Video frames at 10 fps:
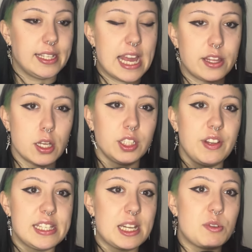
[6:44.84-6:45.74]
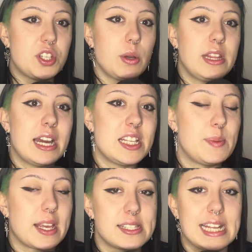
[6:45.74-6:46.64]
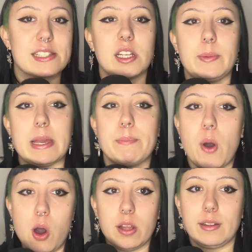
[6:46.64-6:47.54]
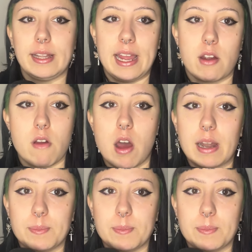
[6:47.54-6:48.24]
yeah, the only reason I'm showing that is because that's going to be important later on.